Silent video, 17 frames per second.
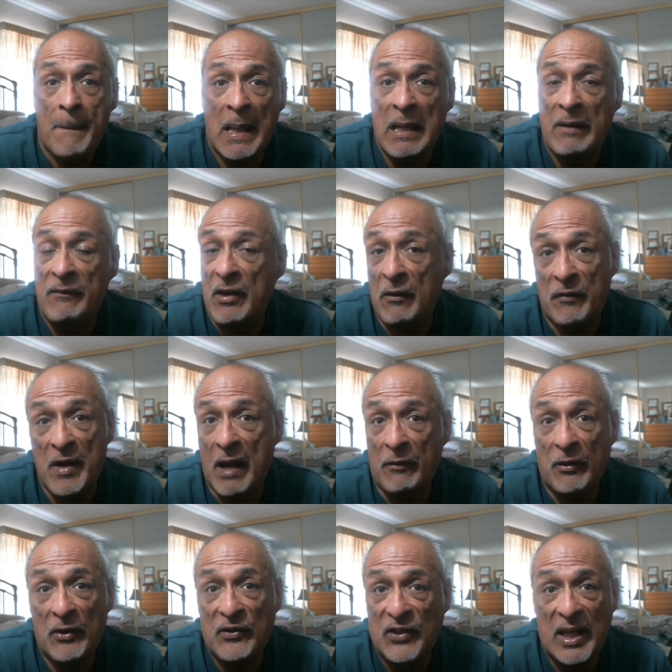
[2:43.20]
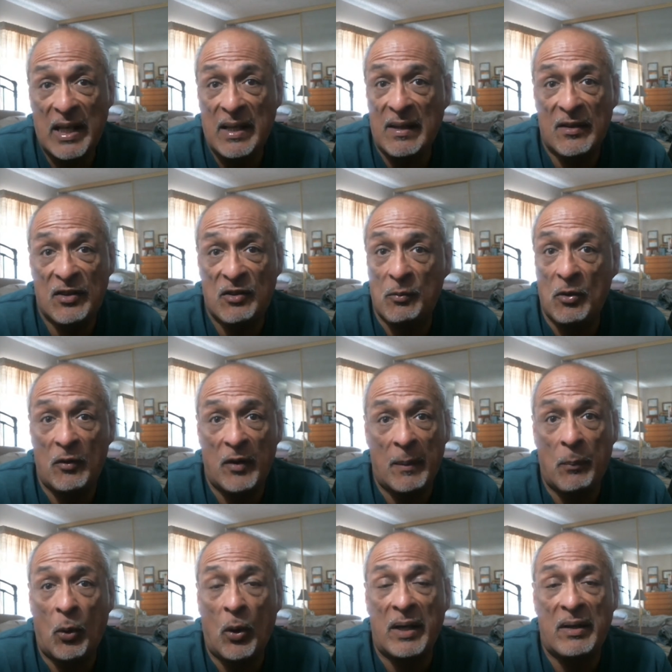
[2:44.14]
And if you've never seen this movie,
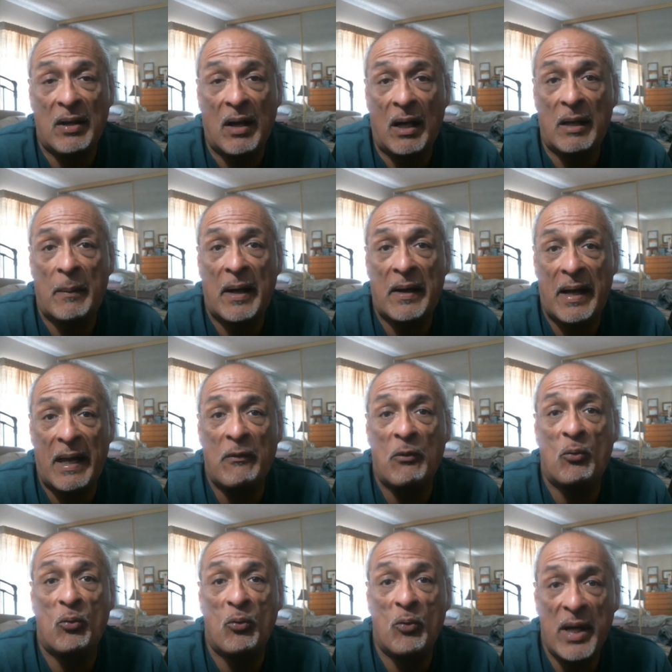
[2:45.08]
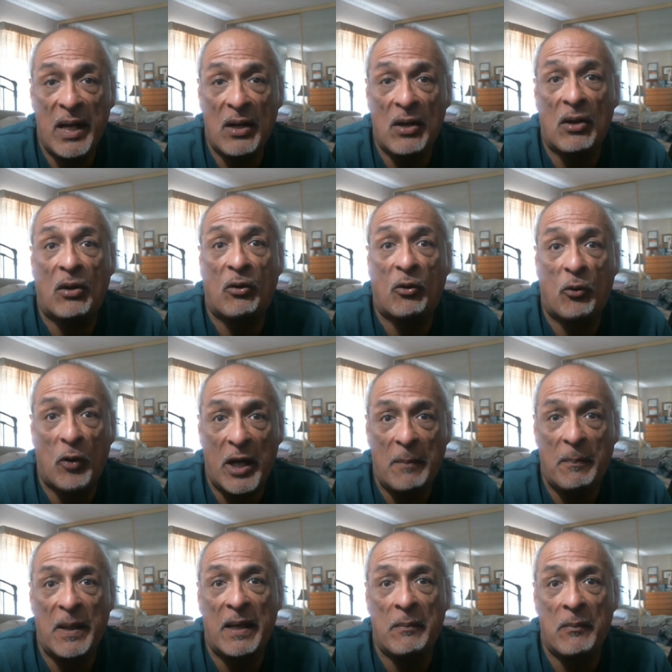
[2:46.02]
boy, talk about a real
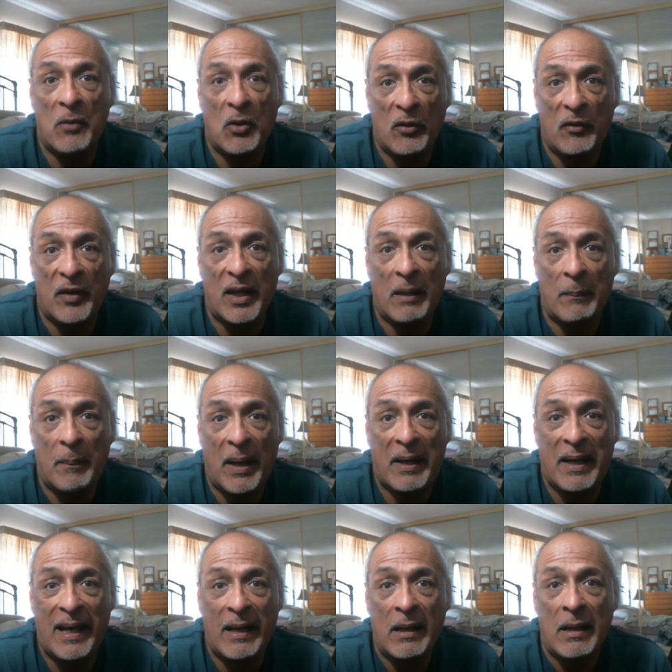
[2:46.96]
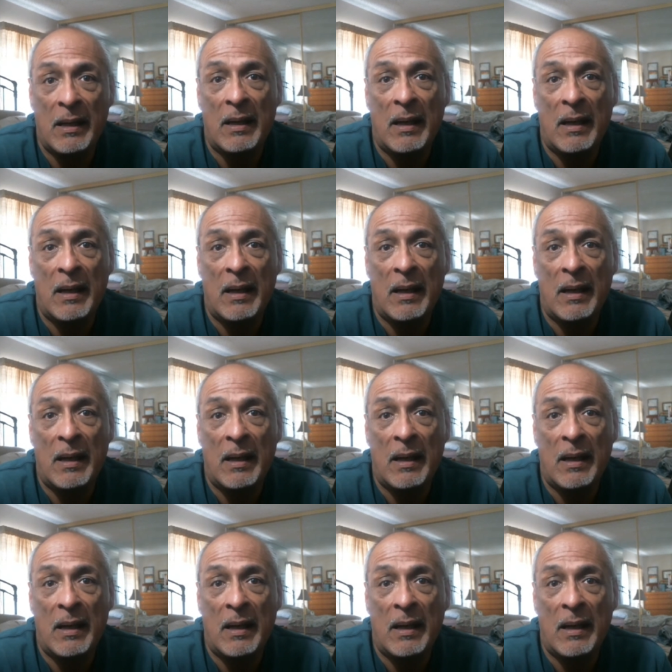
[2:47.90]
creepy movie about a,